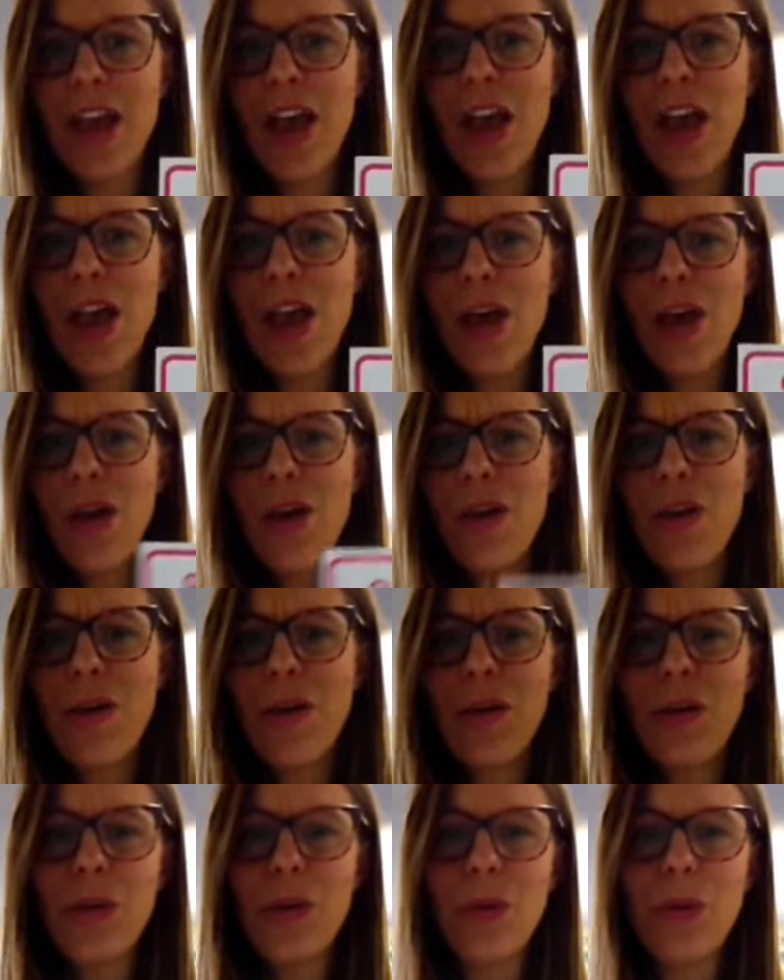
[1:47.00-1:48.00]

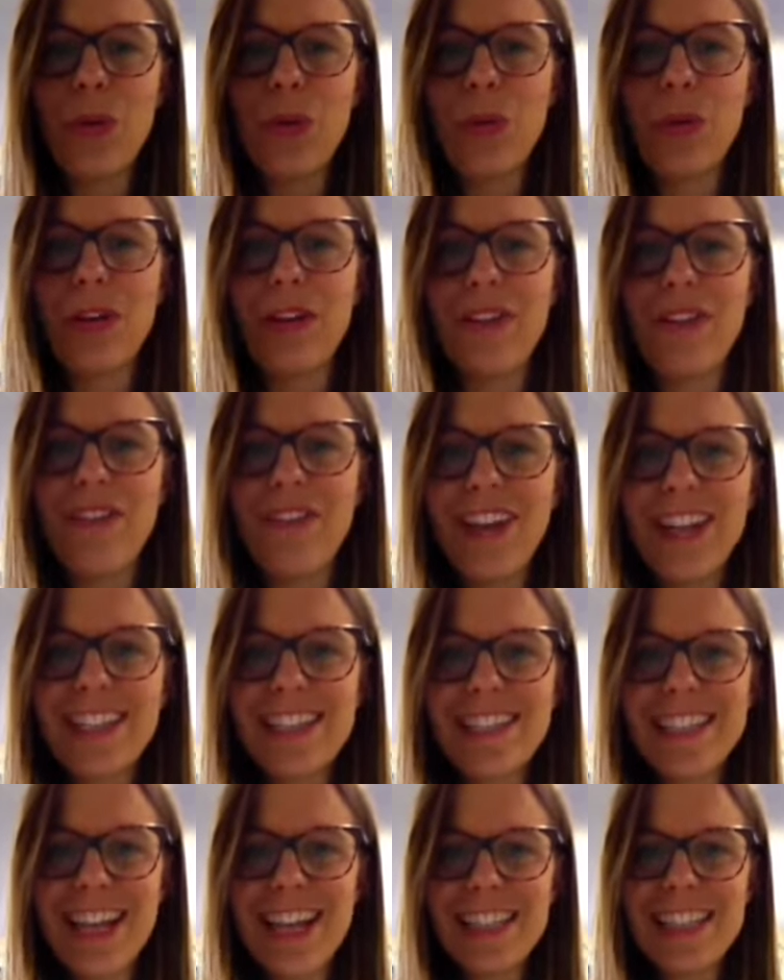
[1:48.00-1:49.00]
O.
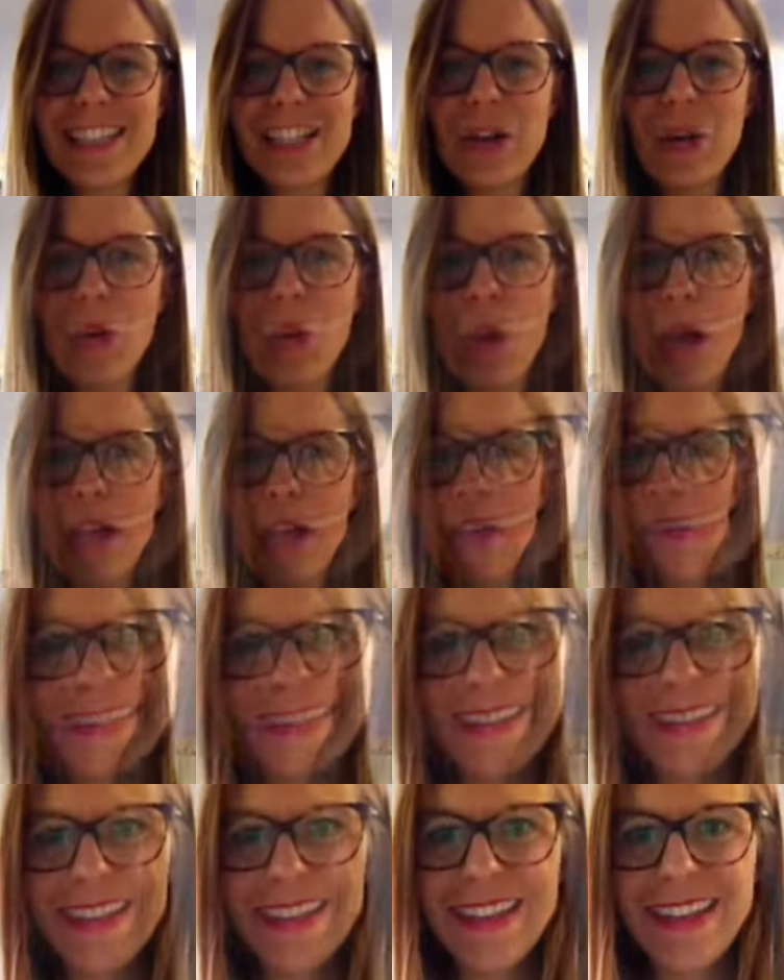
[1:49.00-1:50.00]
Fantastic. Well
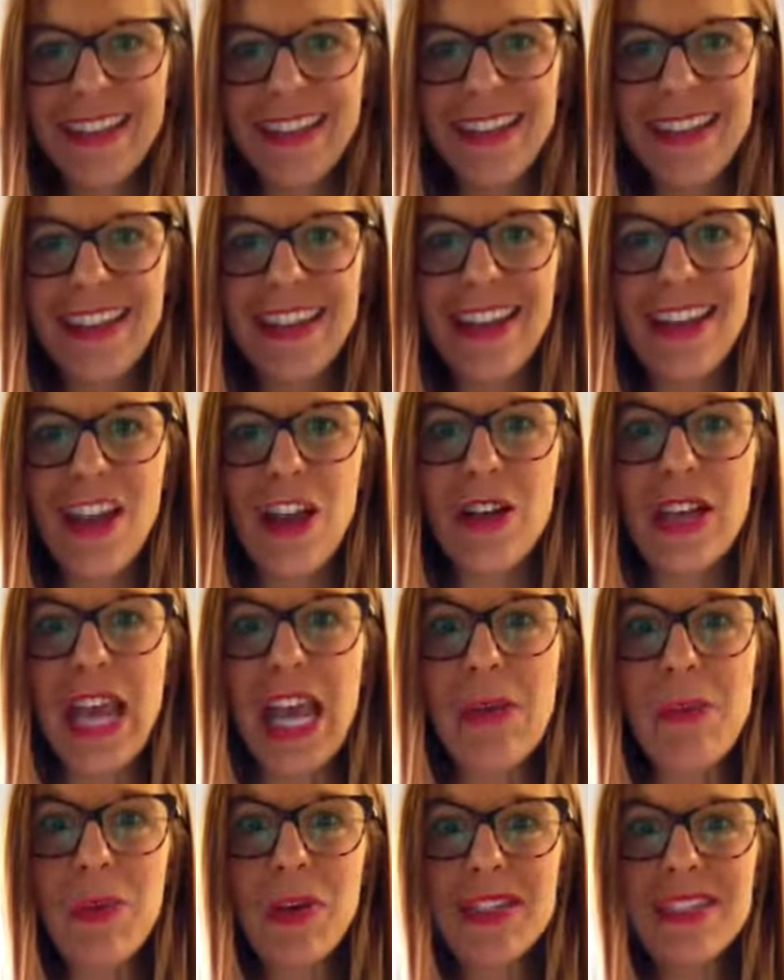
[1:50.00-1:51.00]
done.
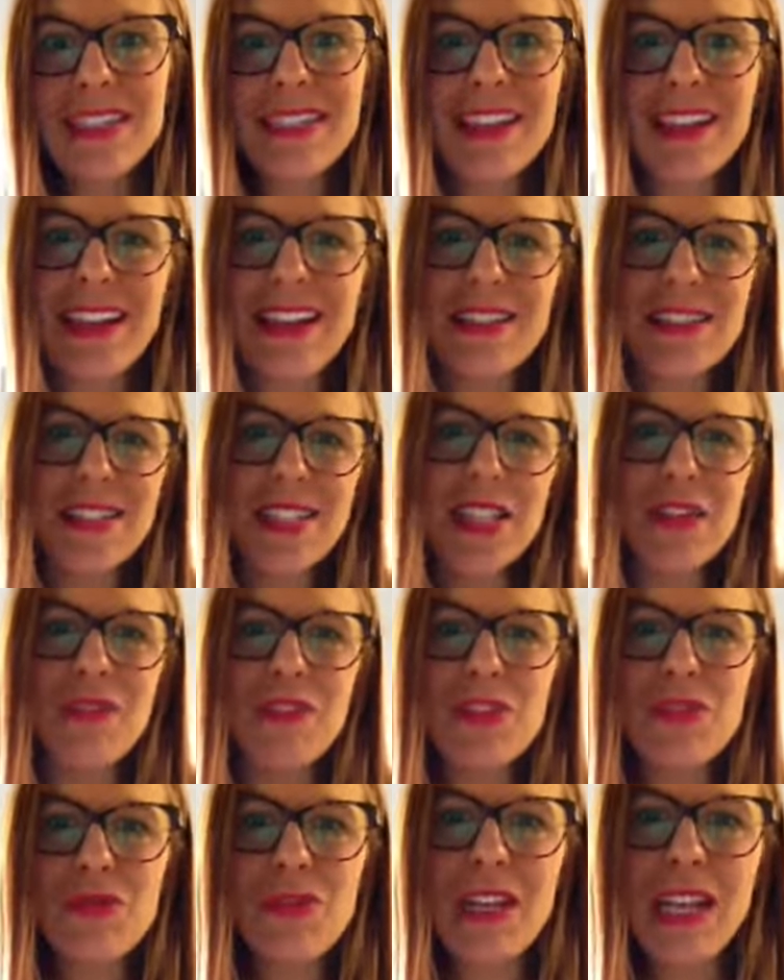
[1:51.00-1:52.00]
Okay, boys and girls, so you've
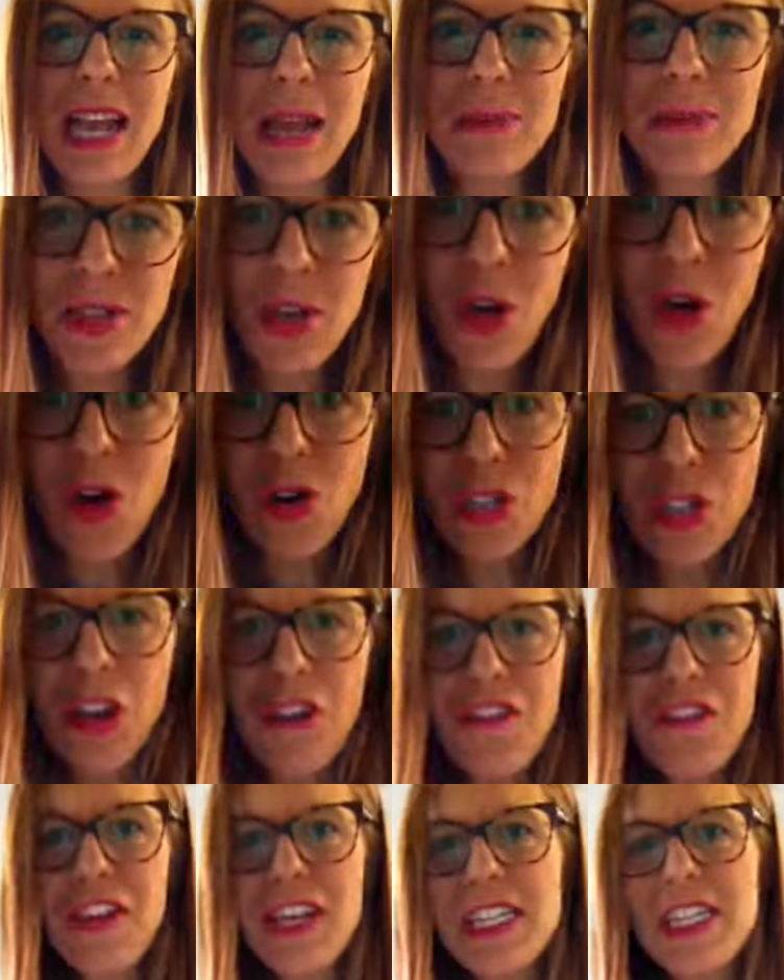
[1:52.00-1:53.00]
just recapped all your
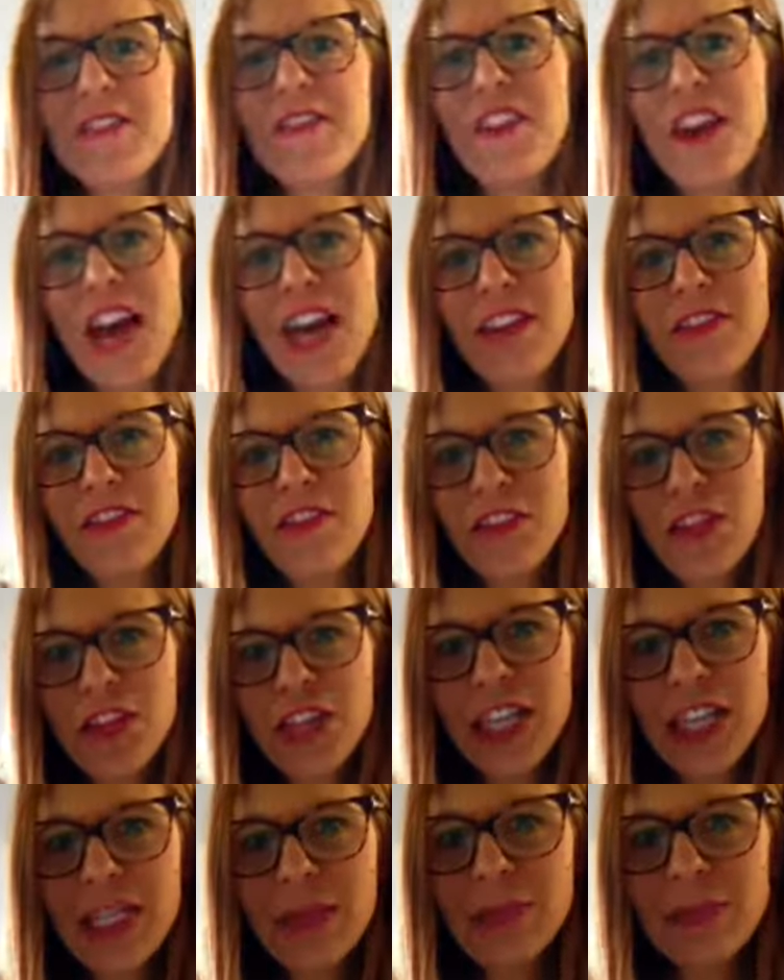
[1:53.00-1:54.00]
first 5
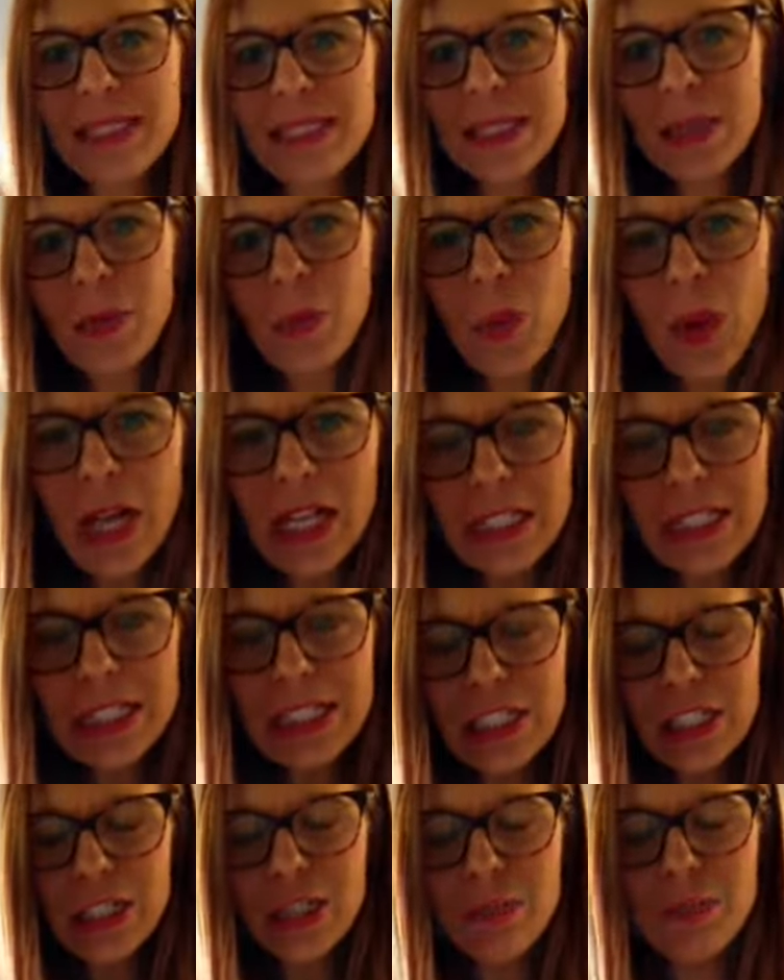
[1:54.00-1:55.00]
phonemes, so well
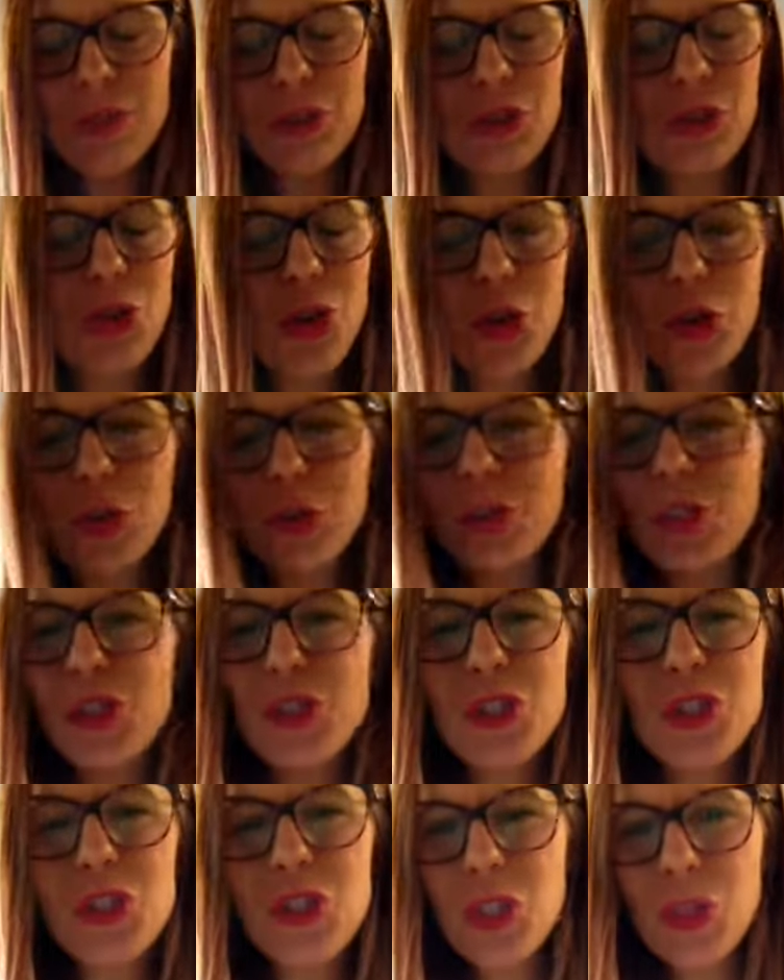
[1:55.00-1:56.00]
done. I'm sure you were
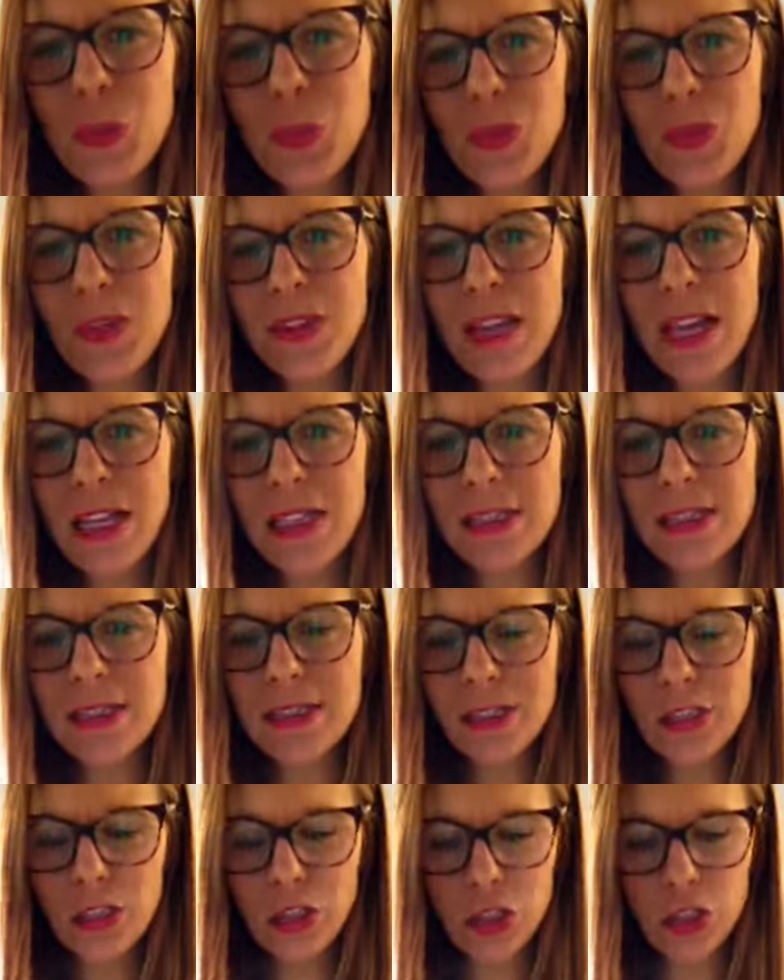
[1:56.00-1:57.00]
super at that.
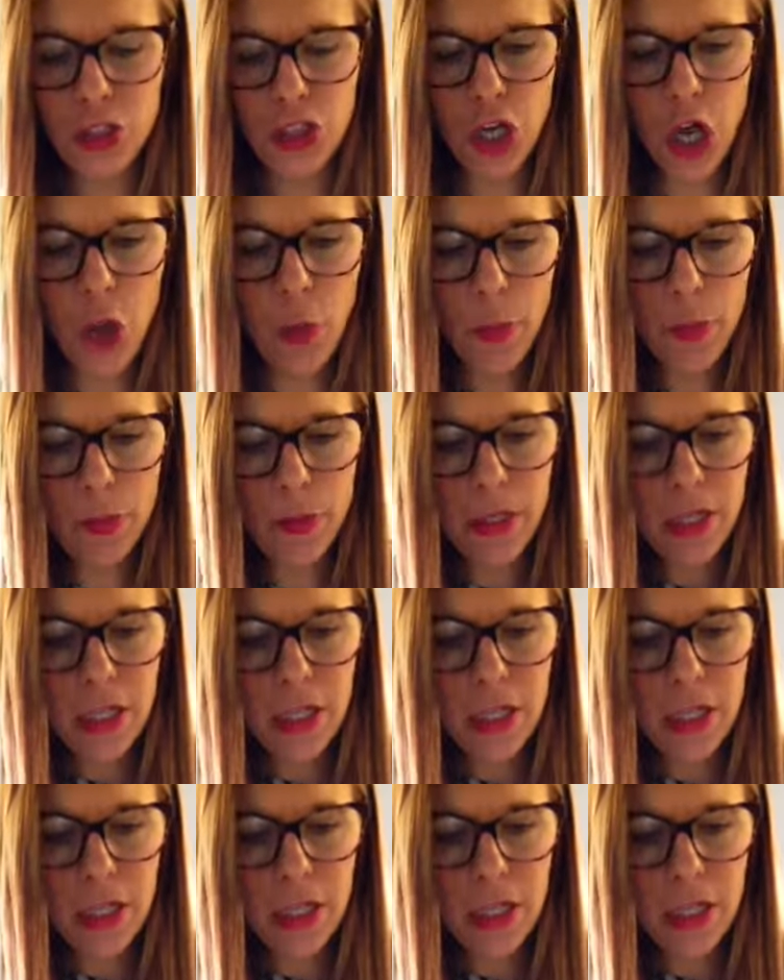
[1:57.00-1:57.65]
It's a good job.